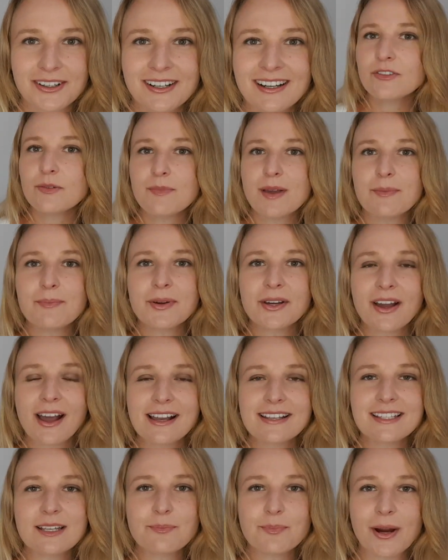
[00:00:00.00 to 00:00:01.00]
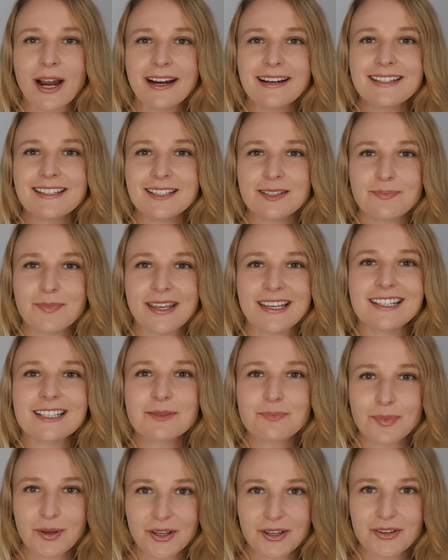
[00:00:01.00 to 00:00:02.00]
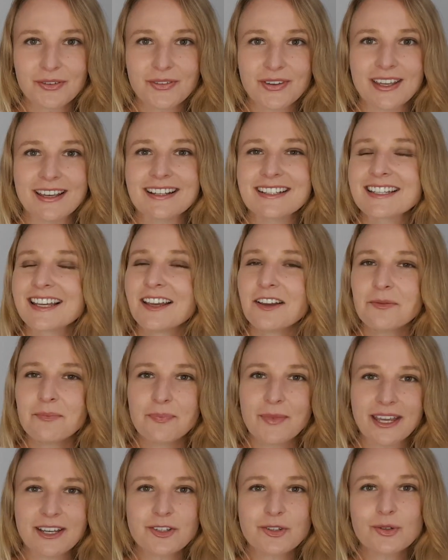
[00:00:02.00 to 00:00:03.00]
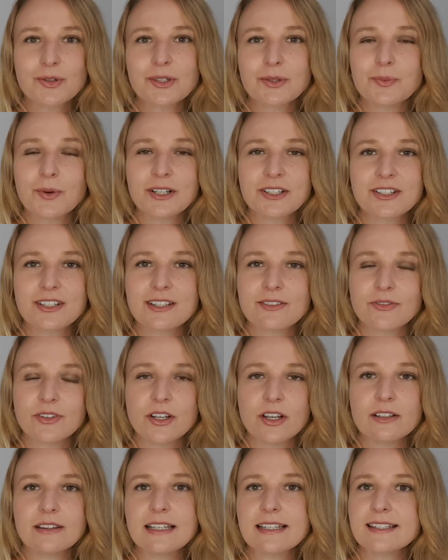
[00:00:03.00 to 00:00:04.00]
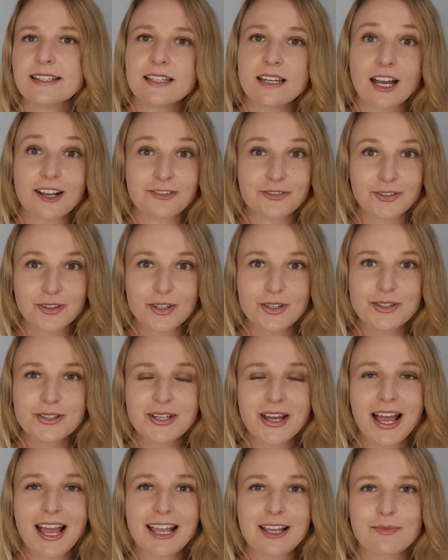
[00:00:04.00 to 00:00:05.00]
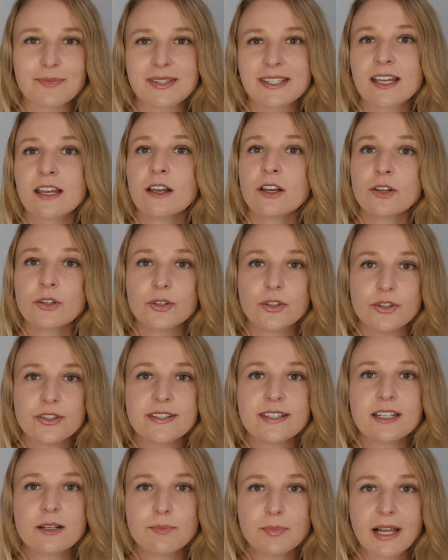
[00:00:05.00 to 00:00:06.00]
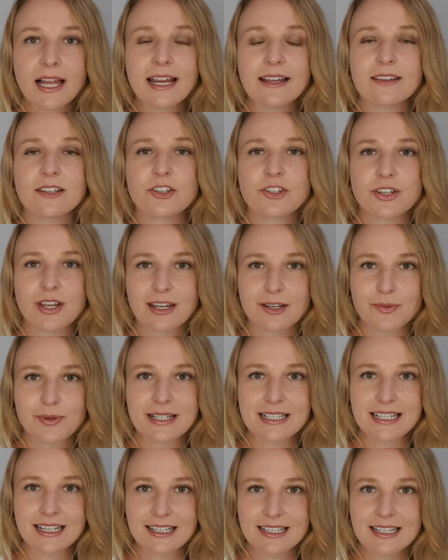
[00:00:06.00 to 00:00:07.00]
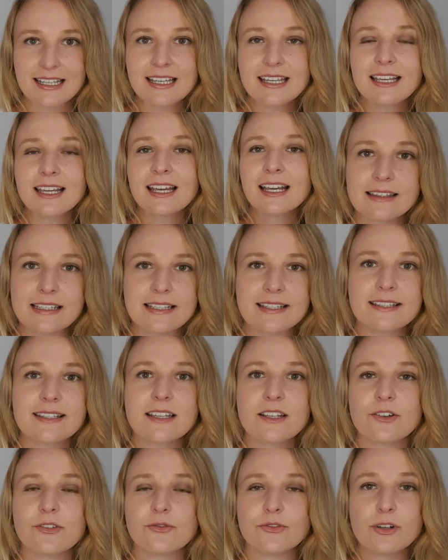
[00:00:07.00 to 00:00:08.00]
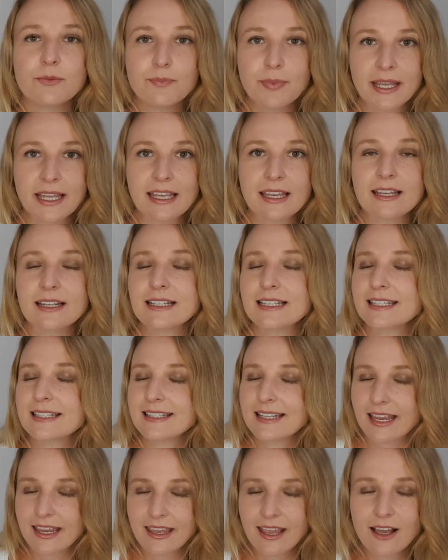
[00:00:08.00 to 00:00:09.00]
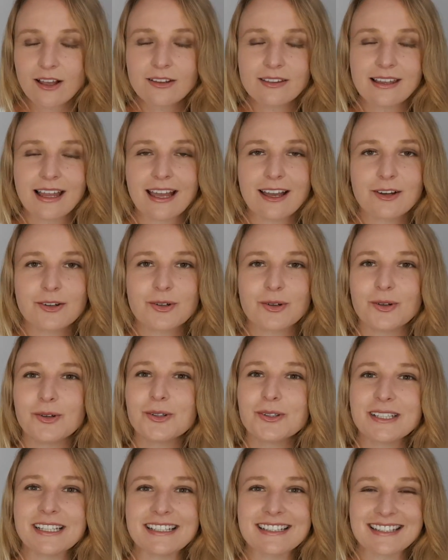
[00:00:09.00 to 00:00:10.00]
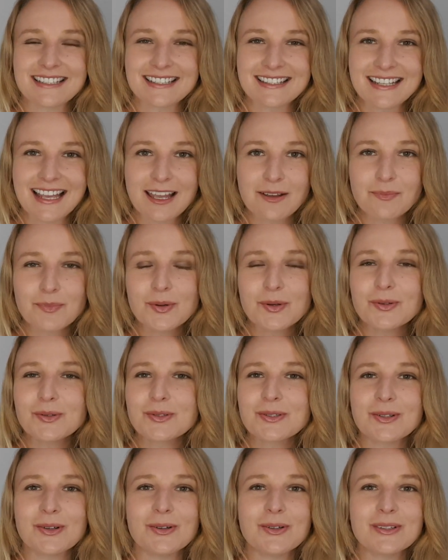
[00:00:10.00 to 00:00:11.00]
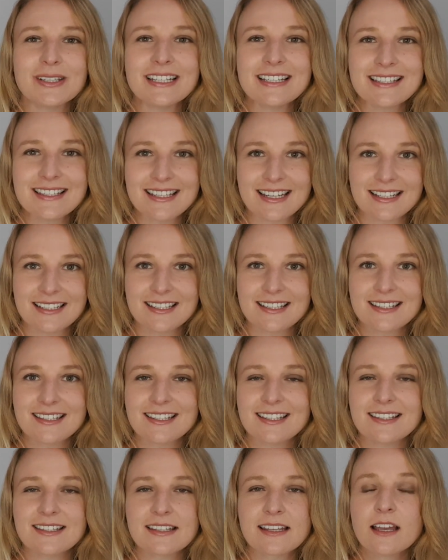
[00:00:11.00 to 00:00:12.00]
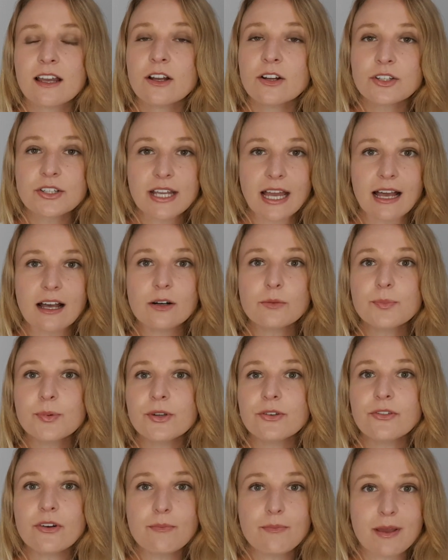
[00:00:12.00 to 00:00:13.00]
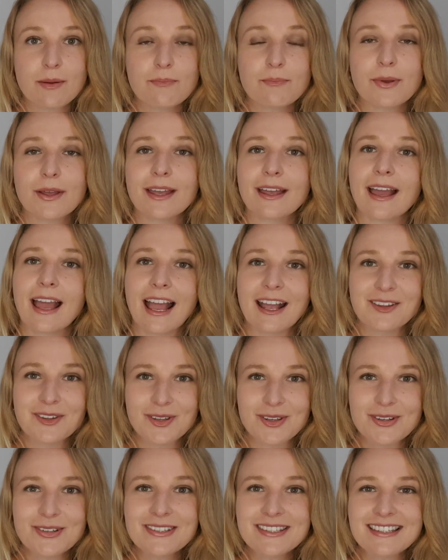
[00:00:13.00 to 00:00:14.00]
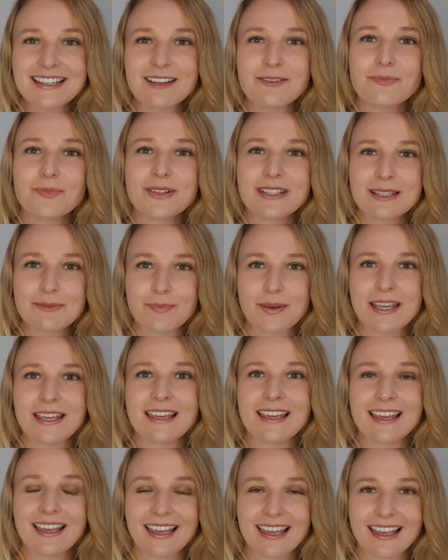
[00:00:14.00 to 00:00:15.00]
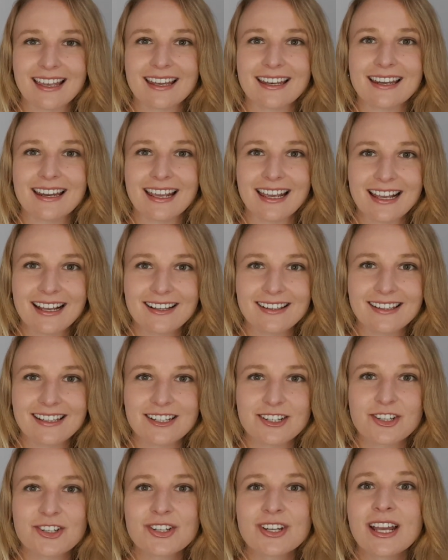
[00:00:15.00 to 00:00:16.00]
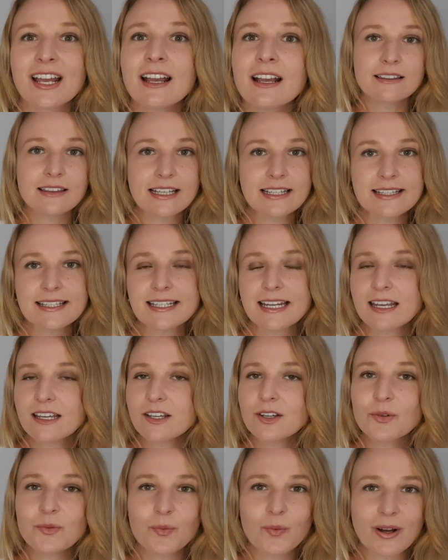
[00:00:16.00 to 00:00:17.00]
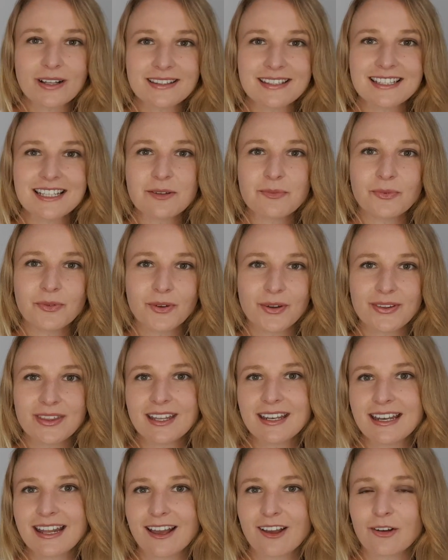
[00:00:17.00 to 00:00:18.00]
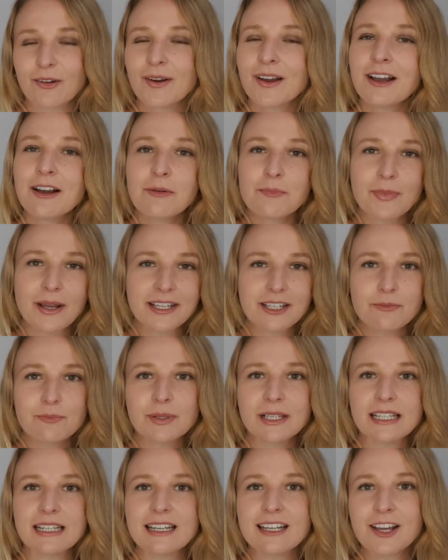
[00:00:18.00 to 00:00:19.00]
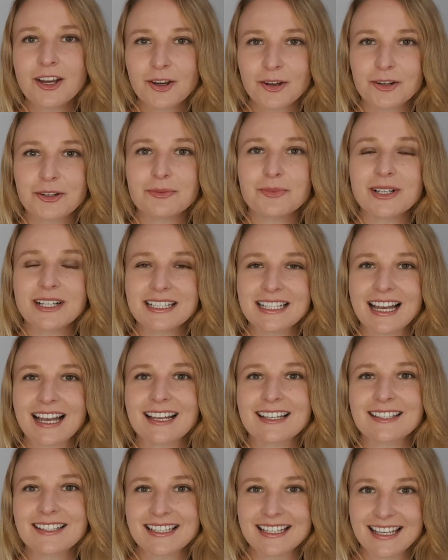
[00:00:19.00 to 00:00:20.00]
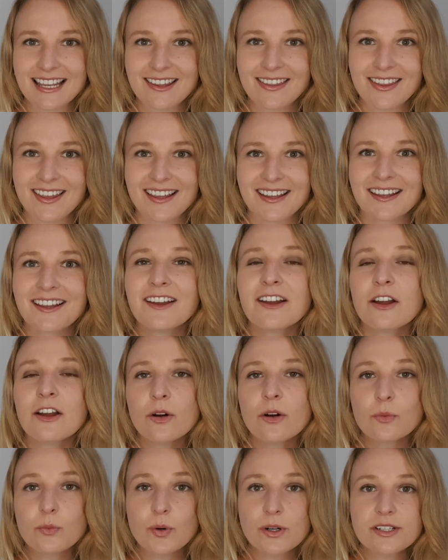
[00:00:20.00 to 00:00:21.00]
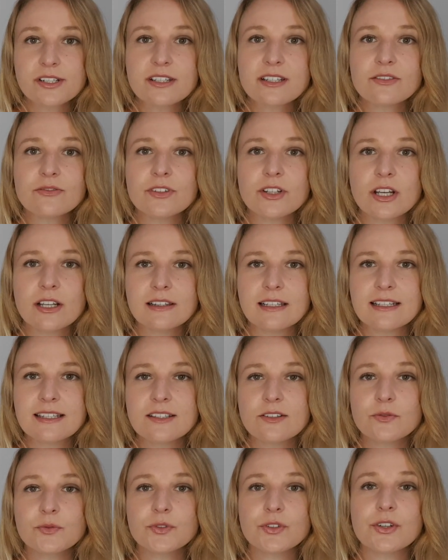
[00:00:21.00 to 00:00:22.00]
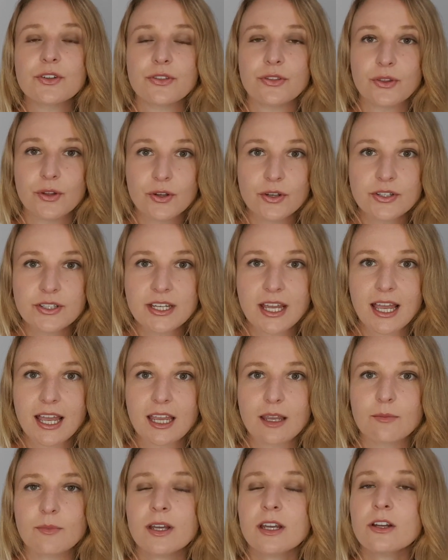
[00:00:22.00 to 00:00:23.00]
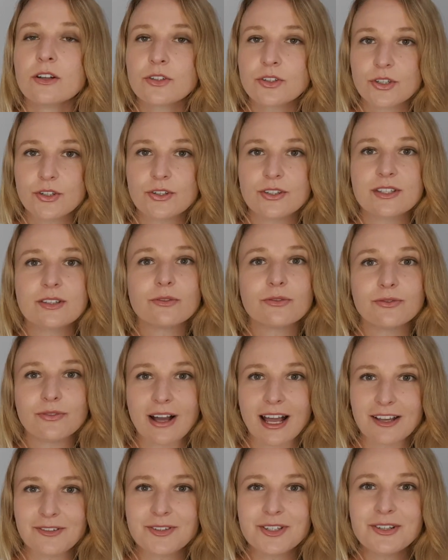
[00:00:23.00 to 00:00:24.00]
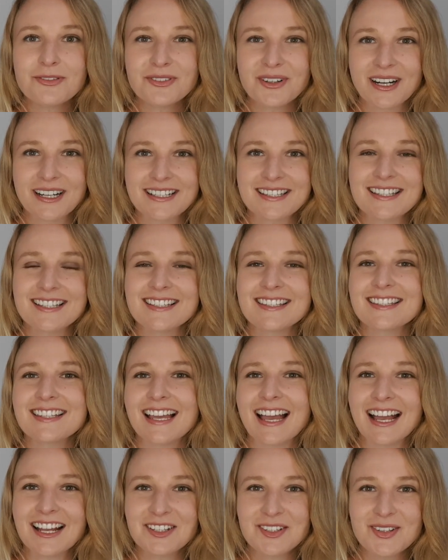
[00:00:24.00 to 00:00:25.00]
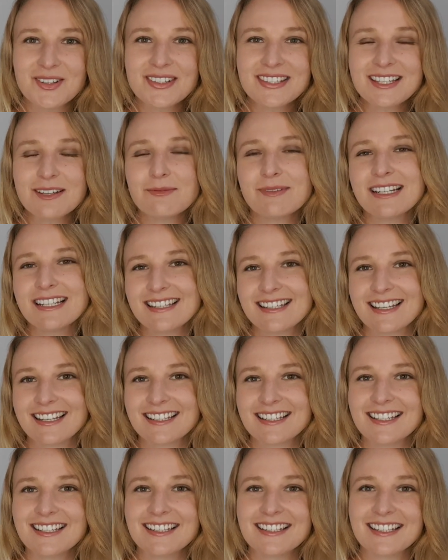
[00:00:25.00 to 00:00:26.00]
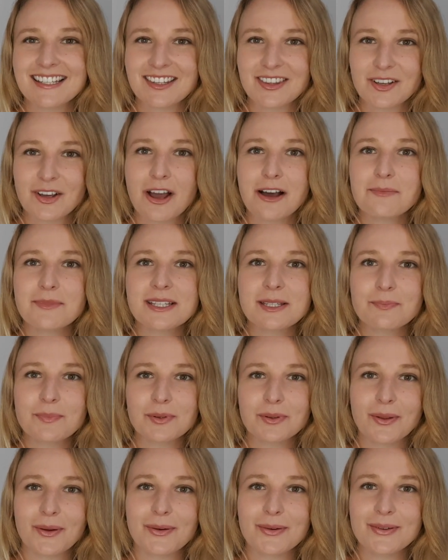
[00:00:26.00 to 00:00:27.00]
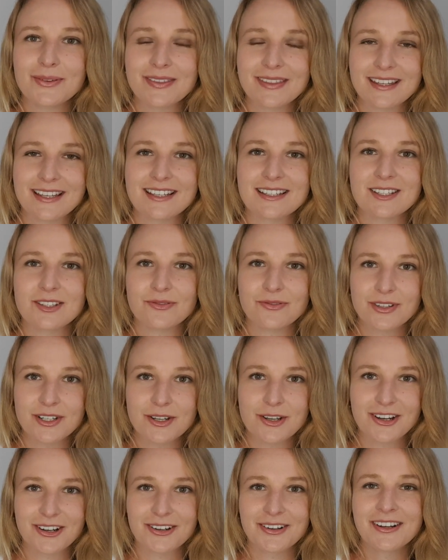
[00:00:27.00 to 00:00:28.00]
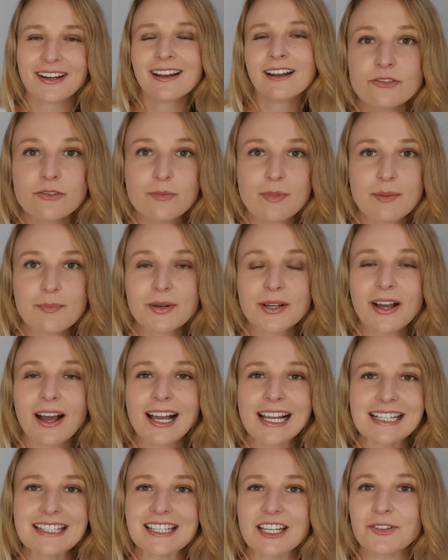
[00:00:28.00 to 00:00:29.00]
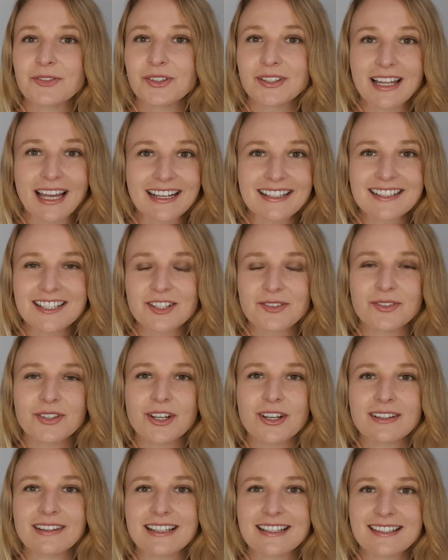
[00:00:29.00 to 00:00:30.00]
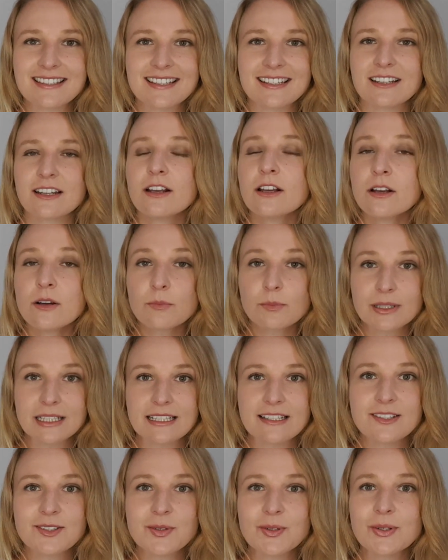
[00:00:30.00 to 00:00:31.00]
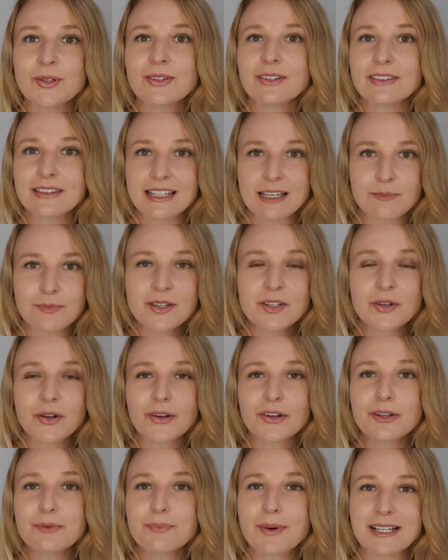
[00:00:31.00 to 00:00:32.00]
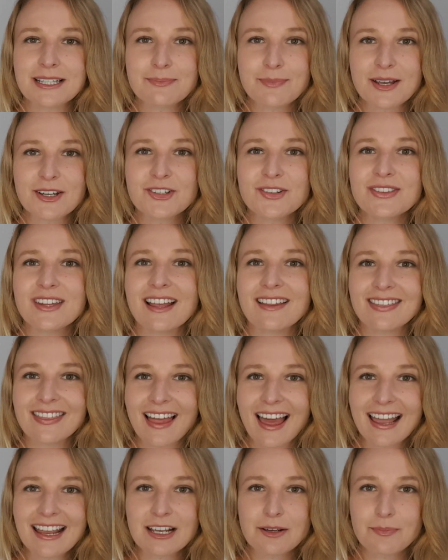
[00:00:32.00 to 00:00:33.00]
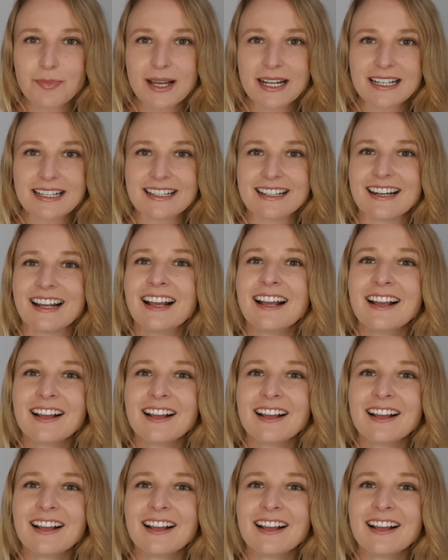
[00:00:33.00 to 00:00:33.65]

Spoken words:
Remember guys, that practice makes perfect. Make sure to watch this video lesson a few times. Use and apply the shadowing technique. Listen, repeat, say out loud all these examples, all these sentences to help you remember and use them when speaking in English. Let's take it one step further now by completing a homework task together. Watch this video lesson for a third time. Choose 5 new phrases and use them in a sentence in the comments below this video. Remember guys, if you like this video lesson, please do let me know by smashing that like button.